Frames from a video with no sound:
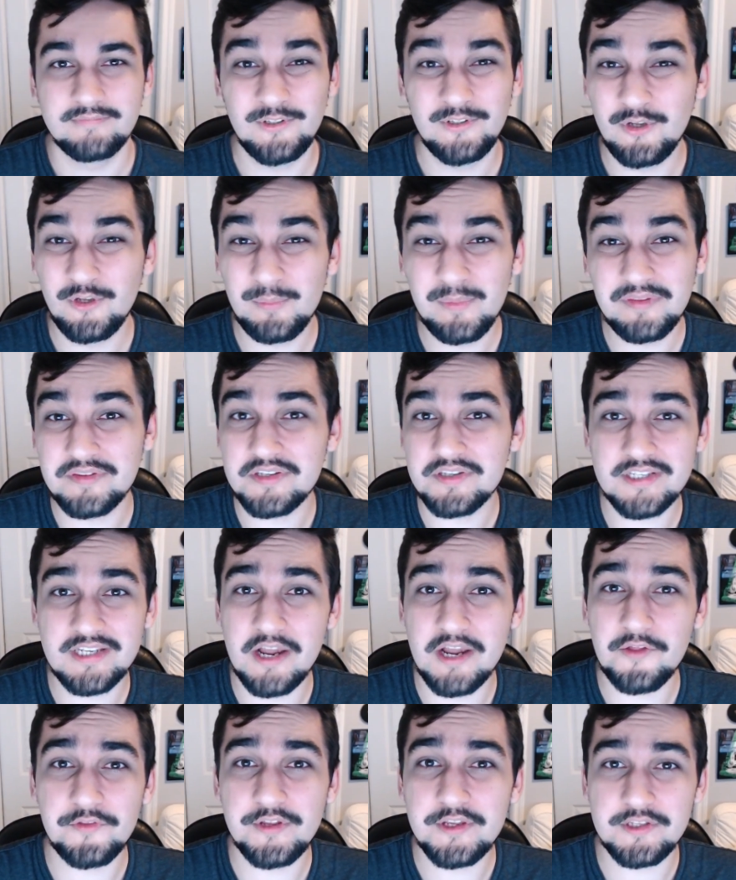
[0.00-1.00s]
You could be the
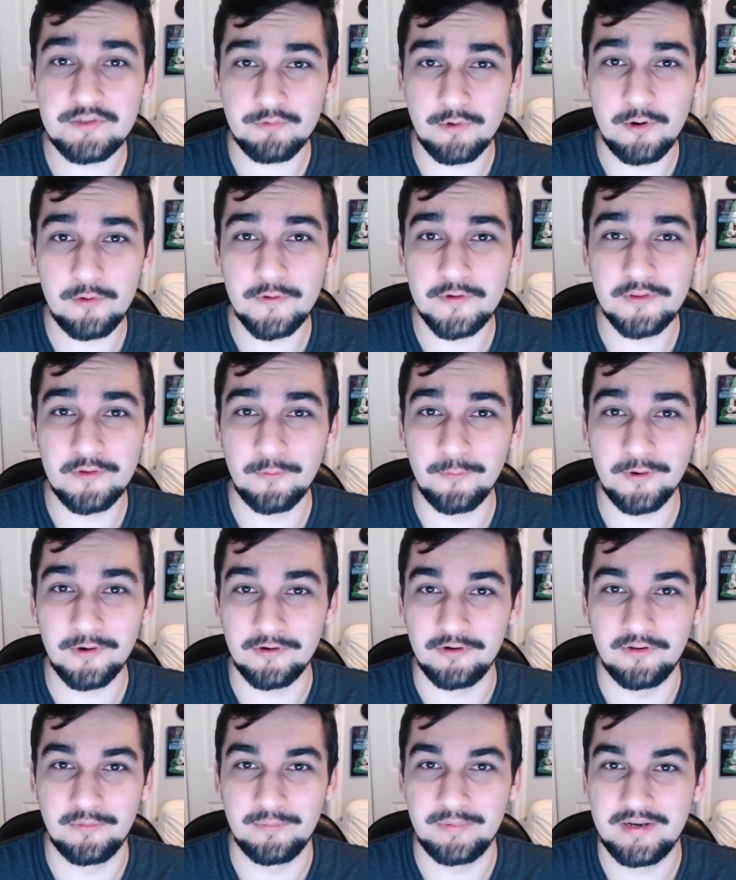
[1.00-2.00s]
stealthiest rogue in the
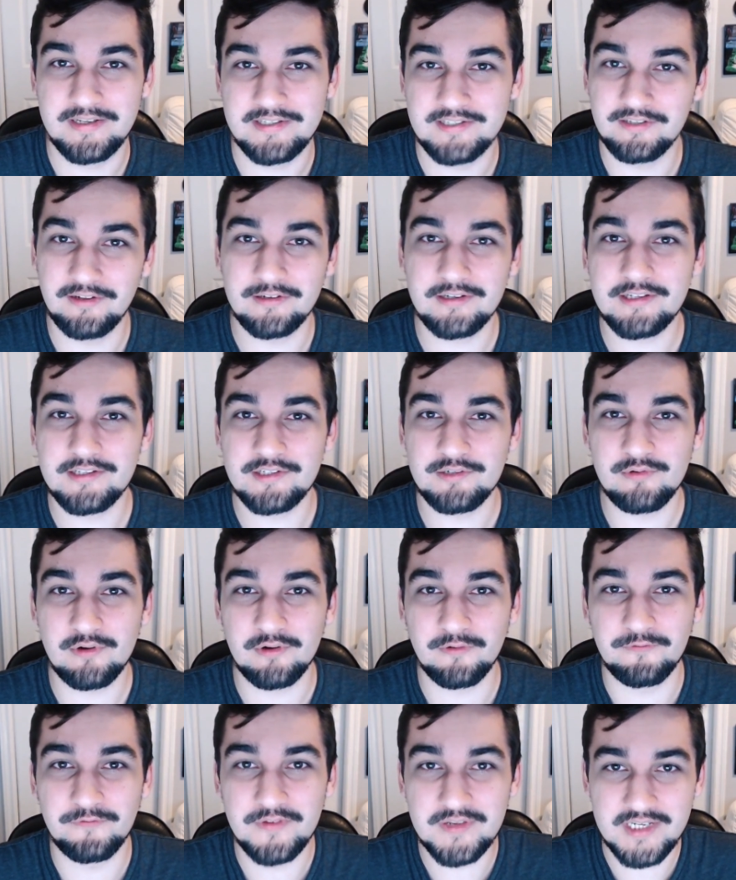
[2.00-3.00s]
world, but as long as you
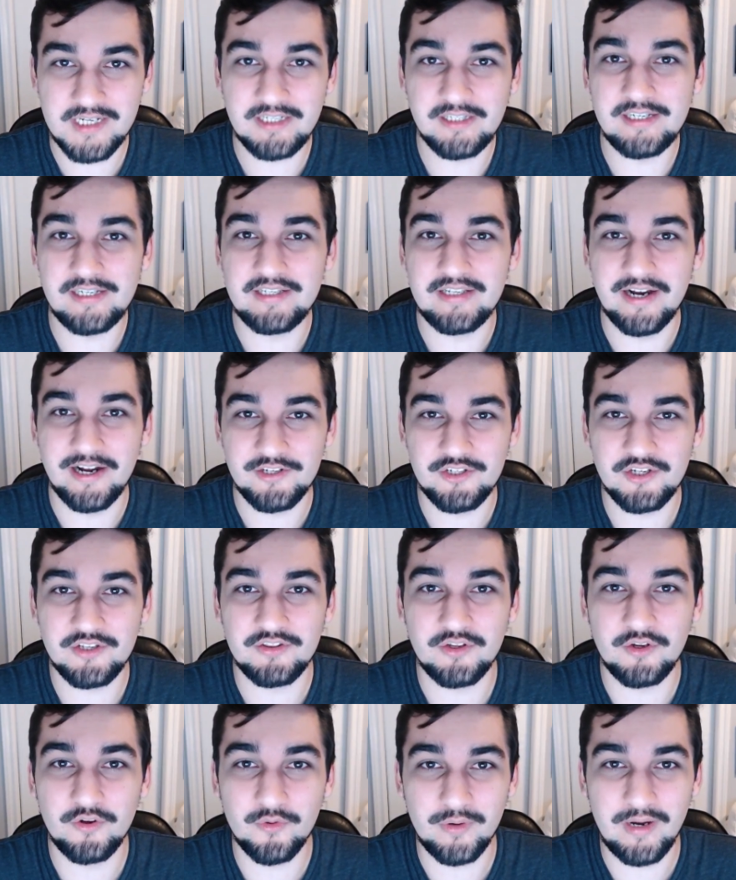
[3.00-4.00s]
are physically touching
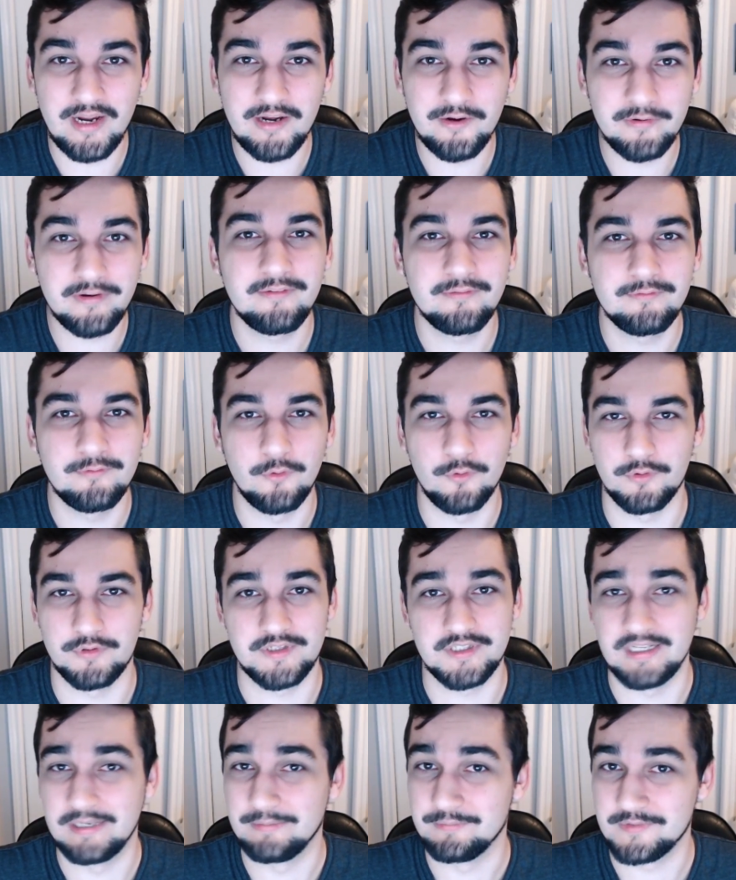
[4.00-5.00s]
the ground or
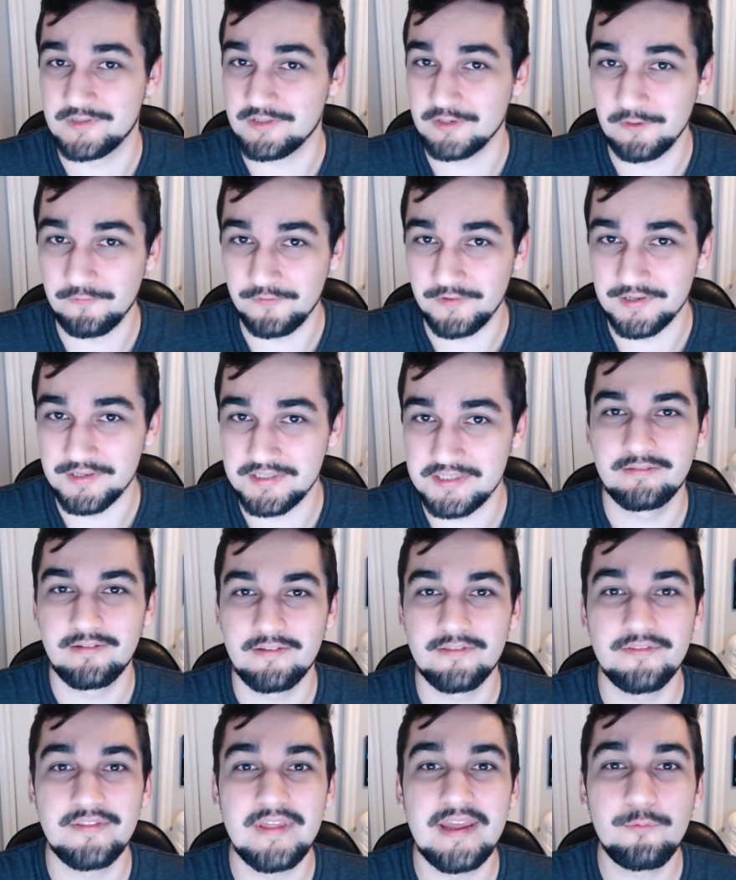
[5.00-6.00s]
some surface,
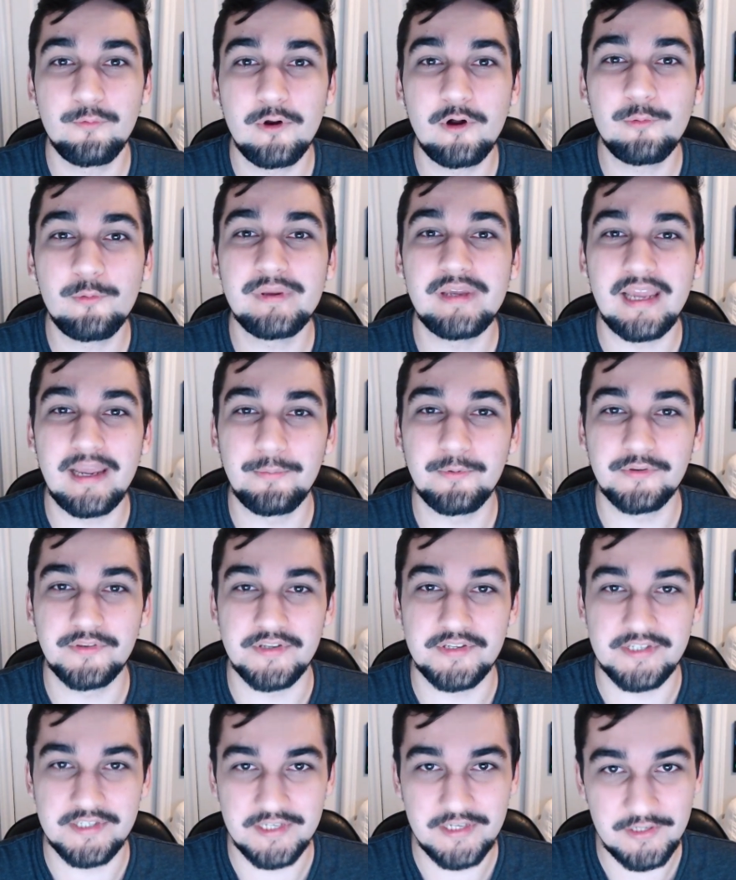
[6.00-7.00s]
they will be able
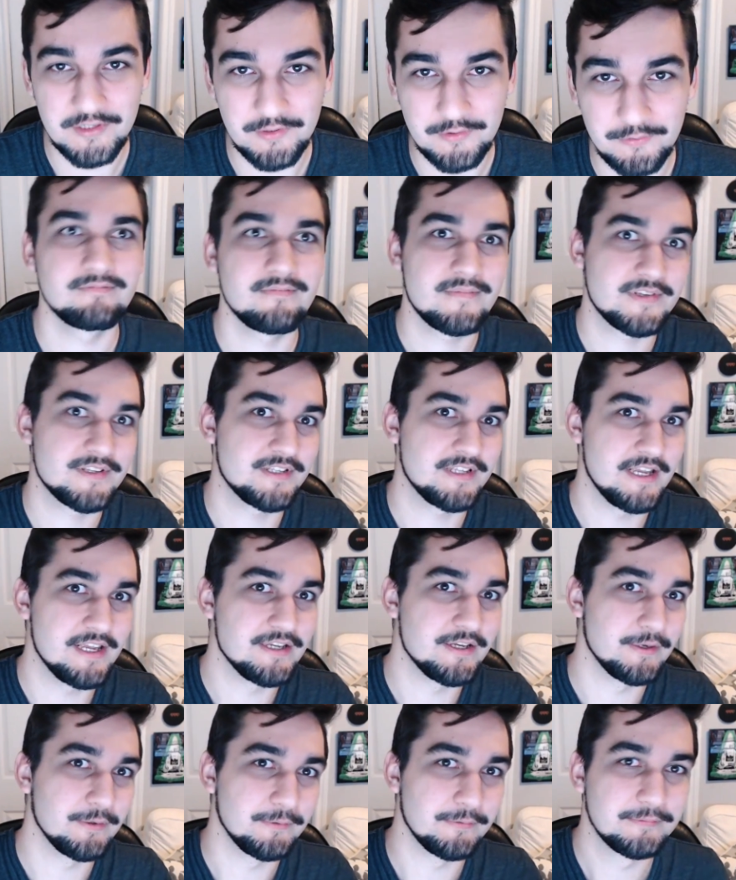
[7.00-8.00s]
to see you. See
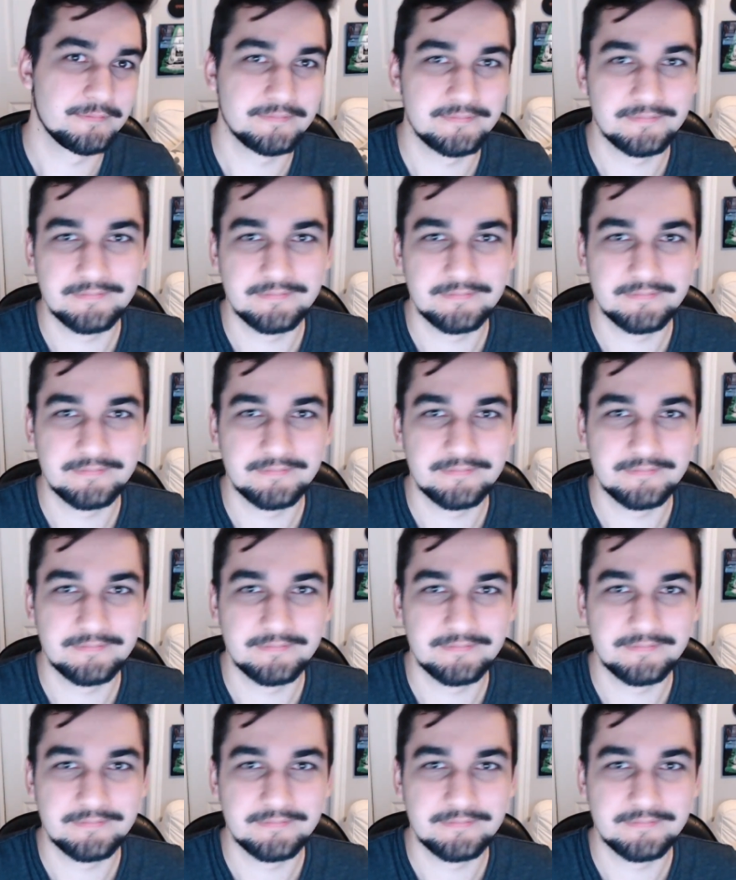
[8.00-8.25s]
you.